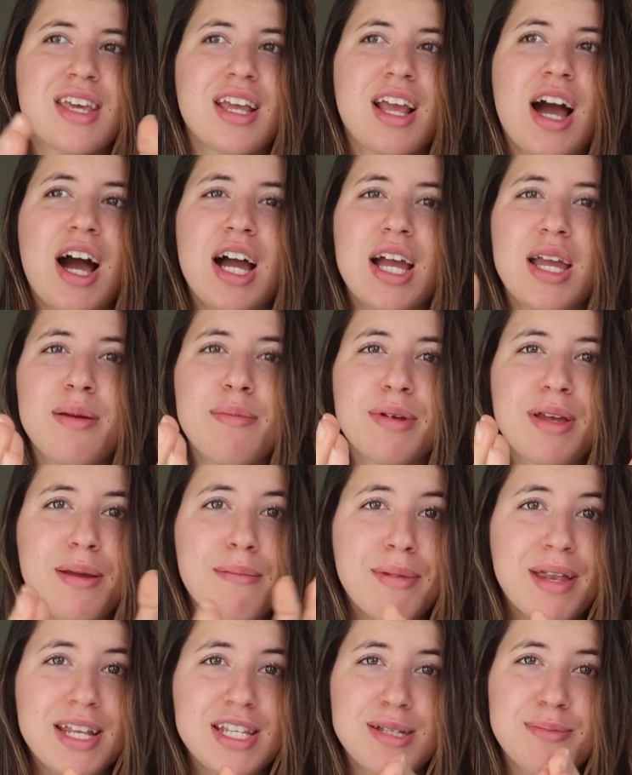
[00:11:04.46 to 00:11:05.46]
like I am
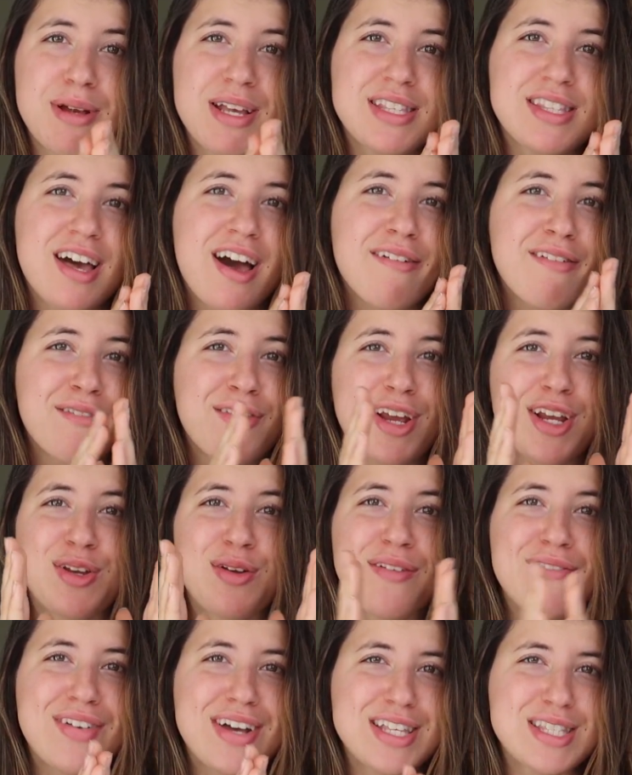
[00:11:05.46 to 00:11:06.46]
committed to myself, I'm ready
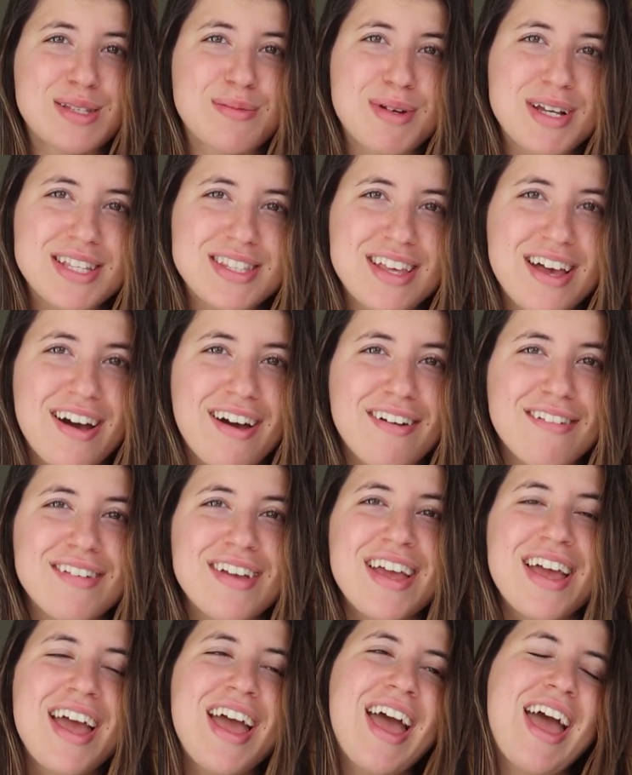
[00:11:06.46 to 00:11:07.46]
to invest in myself
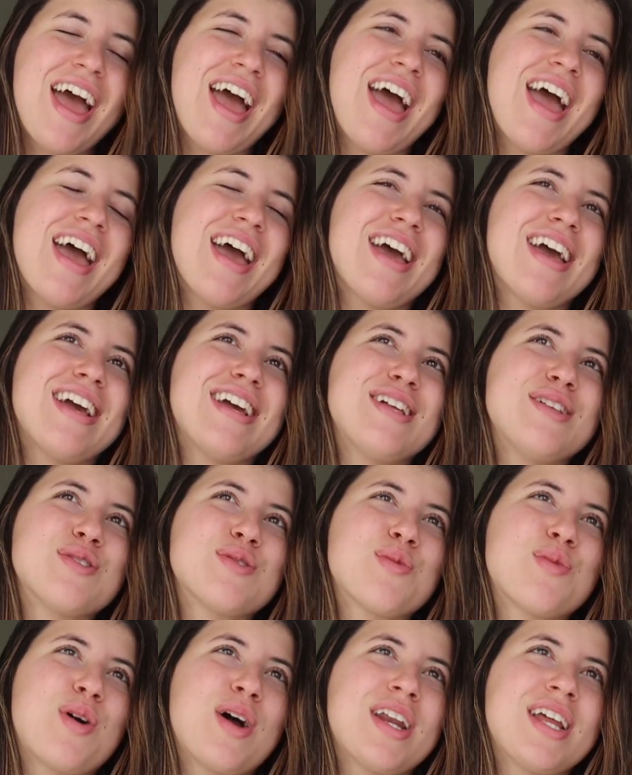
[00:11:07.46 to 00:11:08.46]

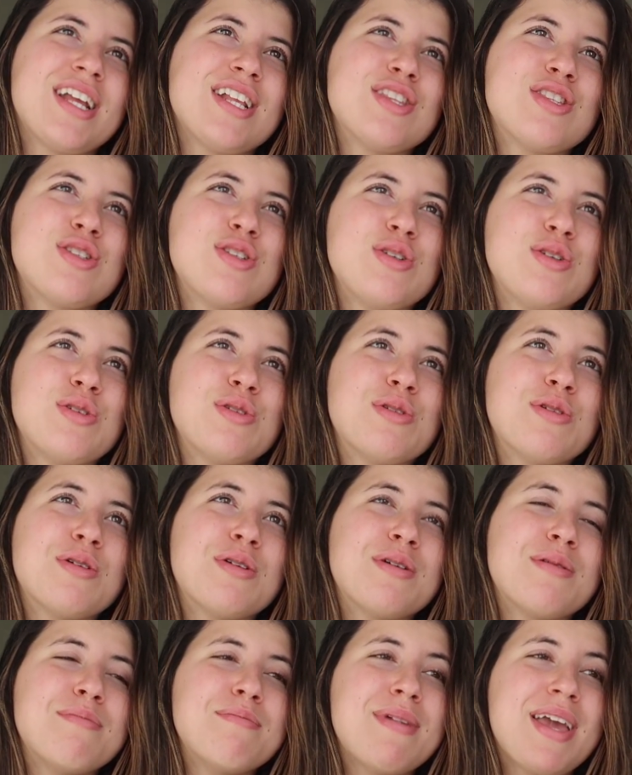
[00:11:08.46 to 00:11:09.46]
and wanting
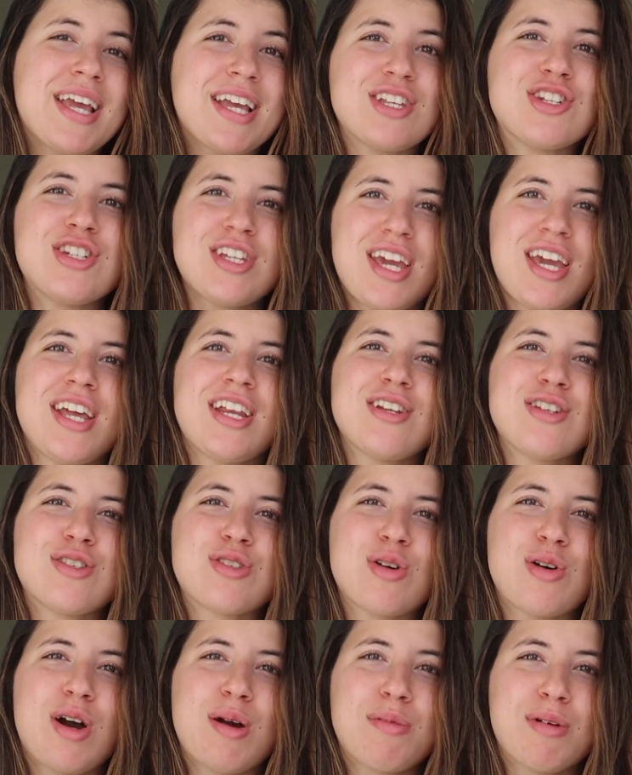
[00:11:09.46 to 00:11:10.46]
to make a change.
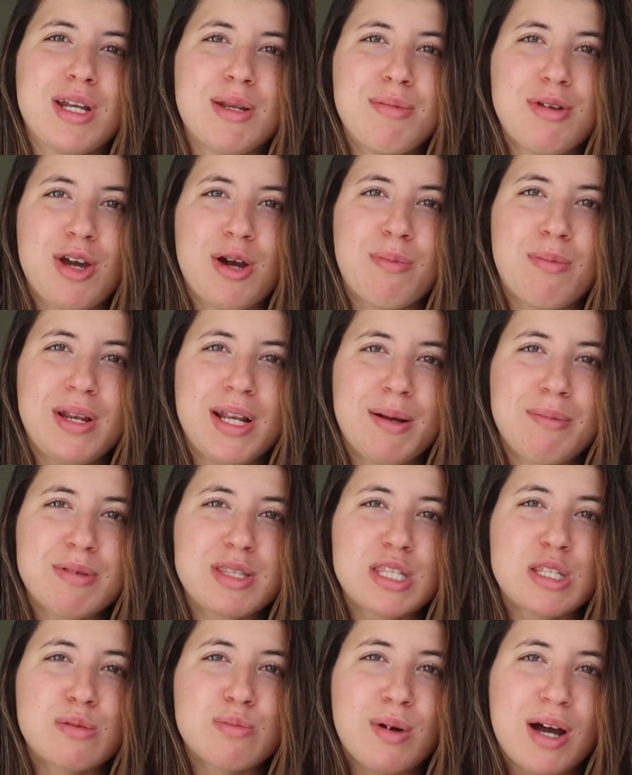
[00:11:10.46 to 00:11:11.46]
So I'm going to be opening up
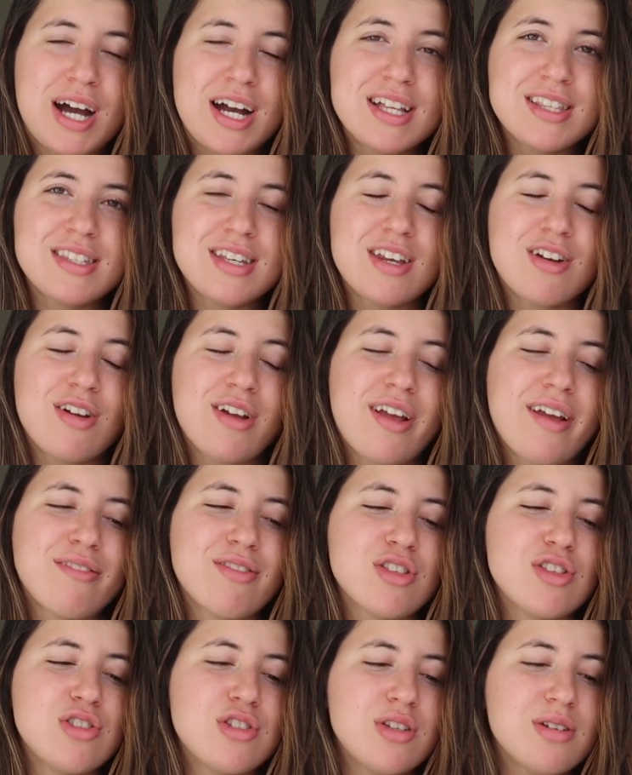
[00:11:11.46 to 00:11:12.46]
spots, and all you
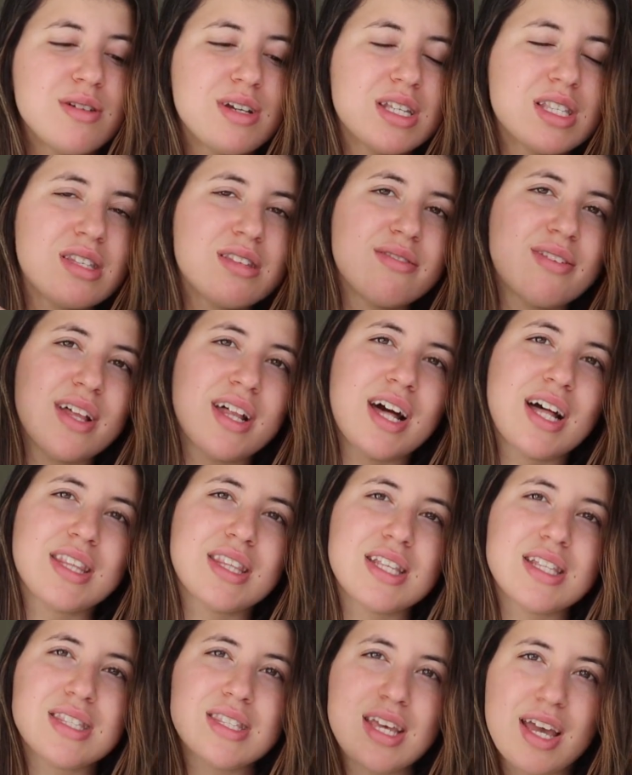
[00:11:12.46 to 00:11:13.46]
have to do is fill
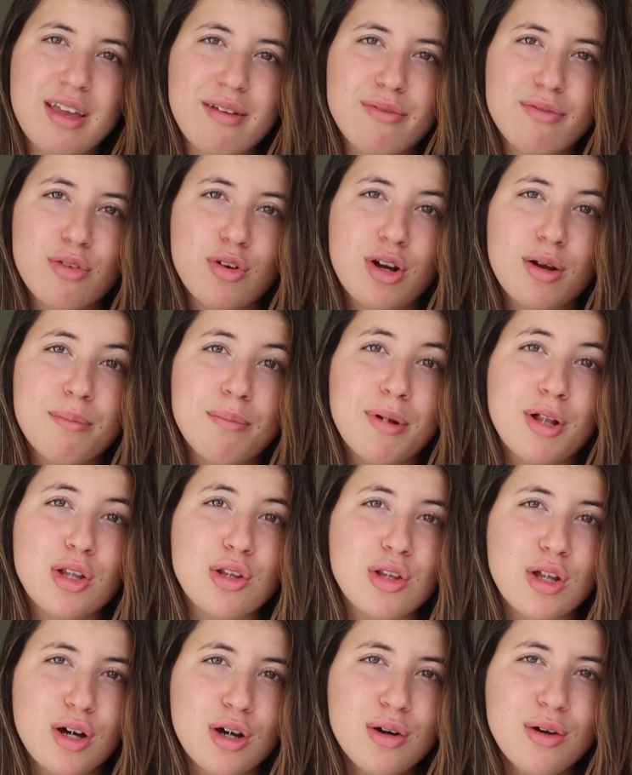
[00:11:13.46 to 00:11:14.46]
out the type form
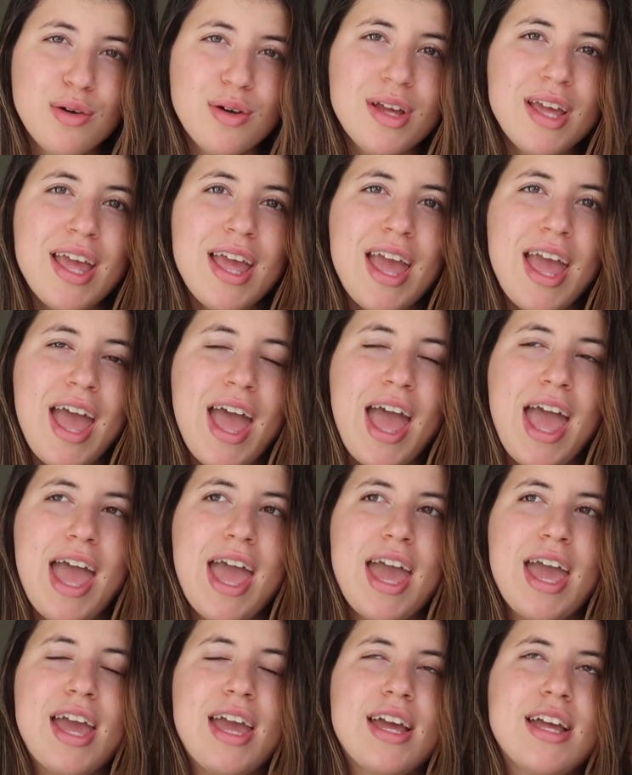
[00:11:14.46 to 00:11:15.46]
below,
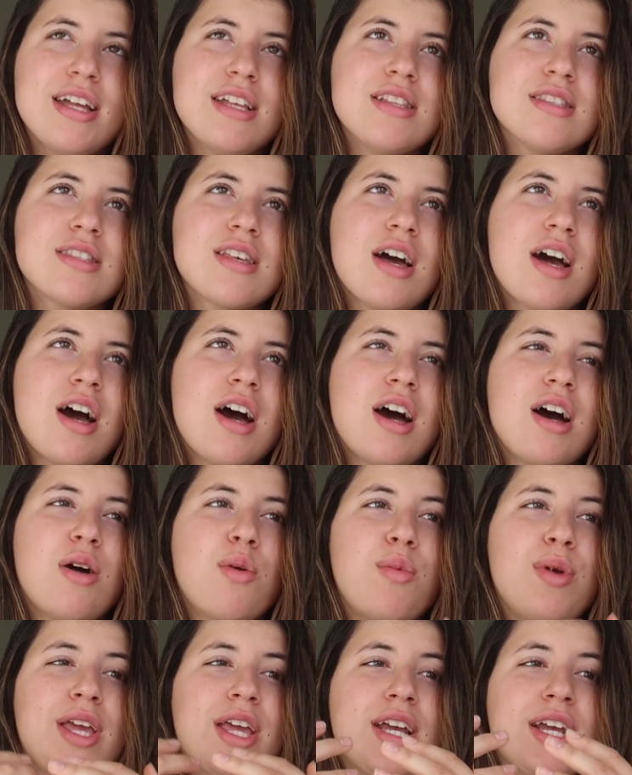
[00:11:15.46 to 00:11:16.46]
and
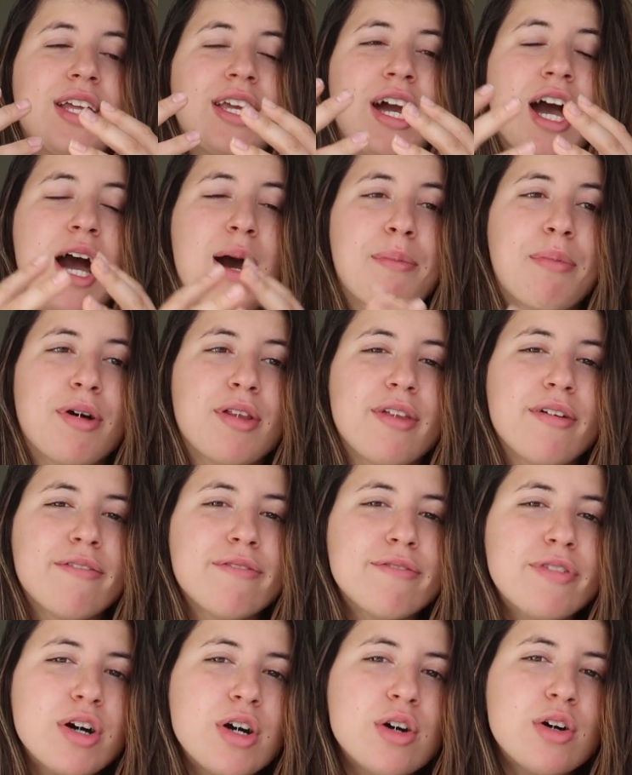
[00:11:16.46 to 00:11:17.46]
we can hop on the
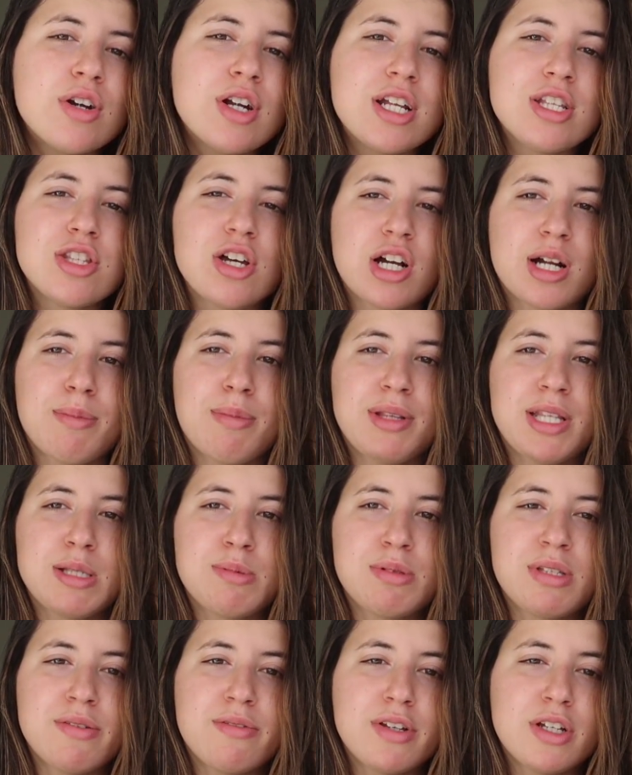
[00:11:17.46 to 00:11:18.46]
phone and talk about the
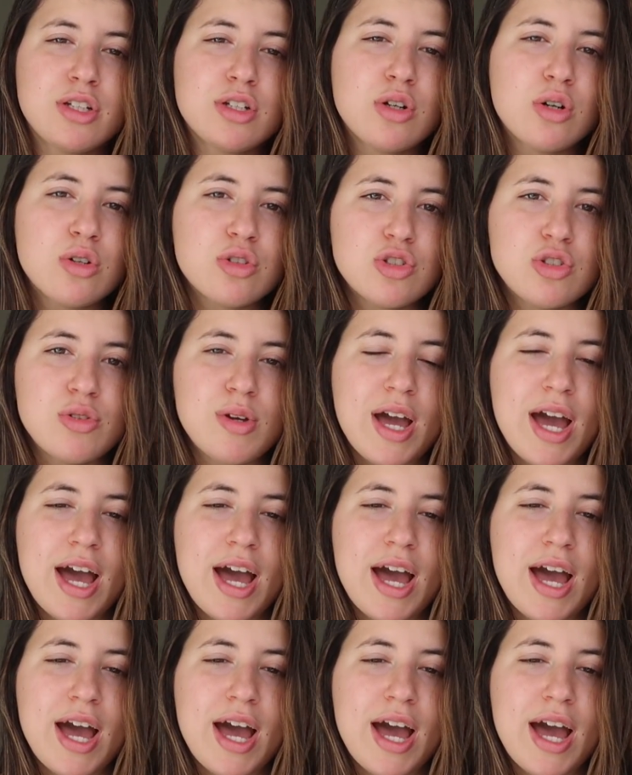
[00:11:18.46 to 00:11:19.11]
specific goals you